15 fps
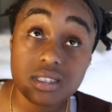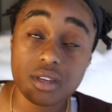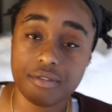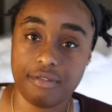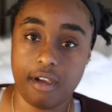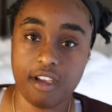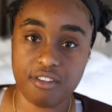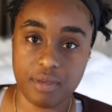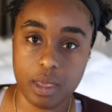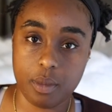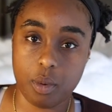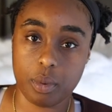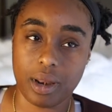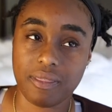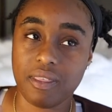five
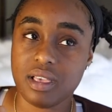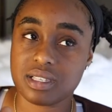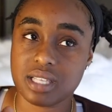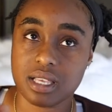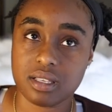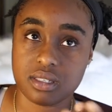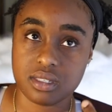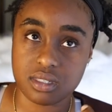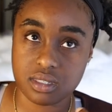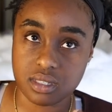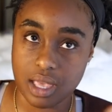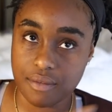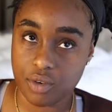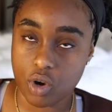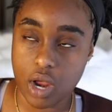people, but I think it's like
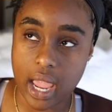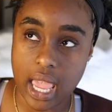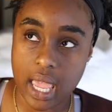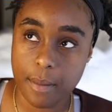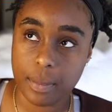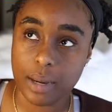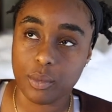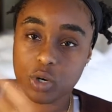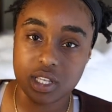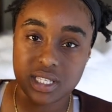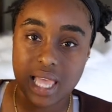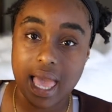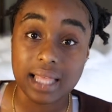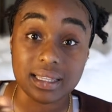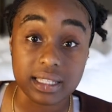7 or 8, but I'm gonna
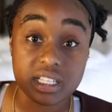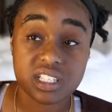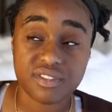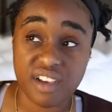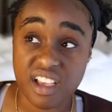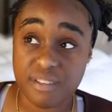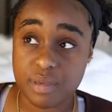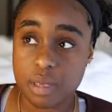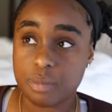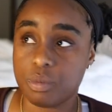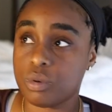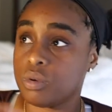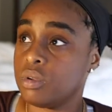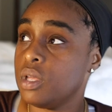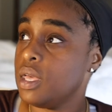say at least 5
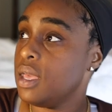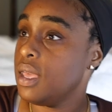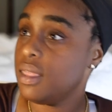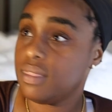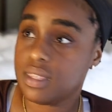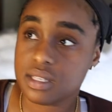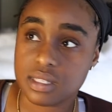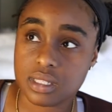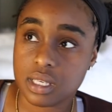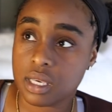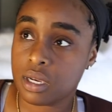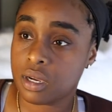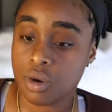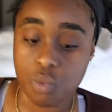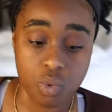people this
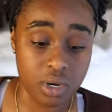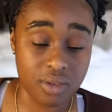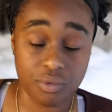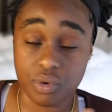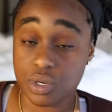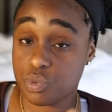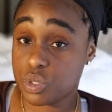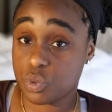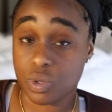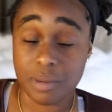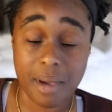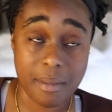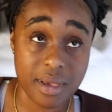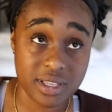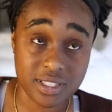year, one of which was one of
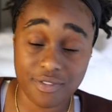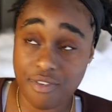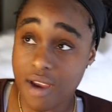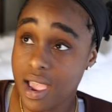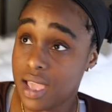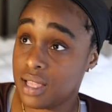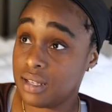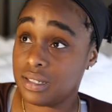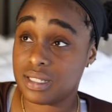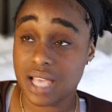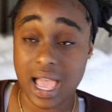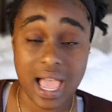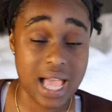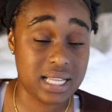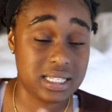my best friends.
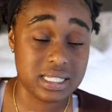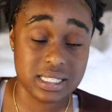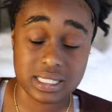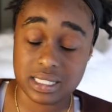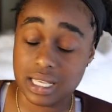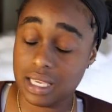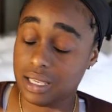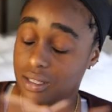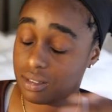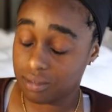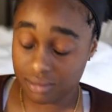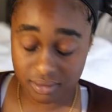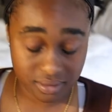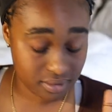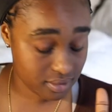I had to just like
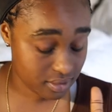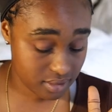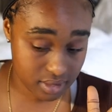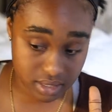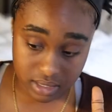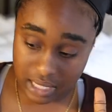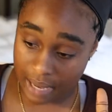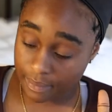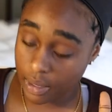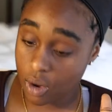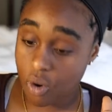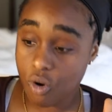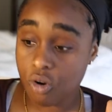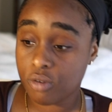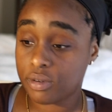stop
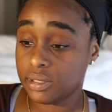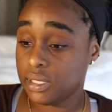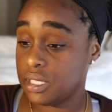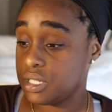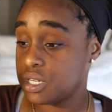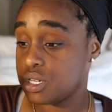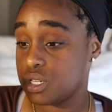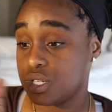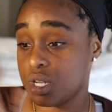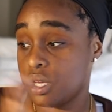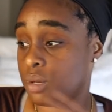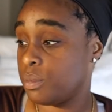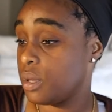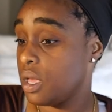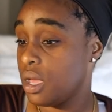that whole
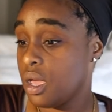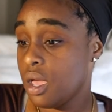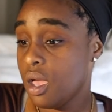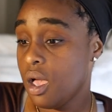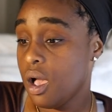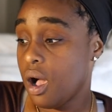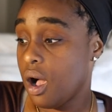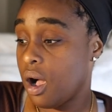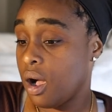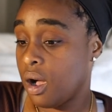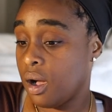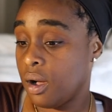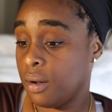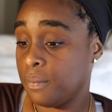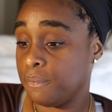relationship.
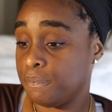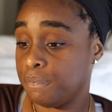I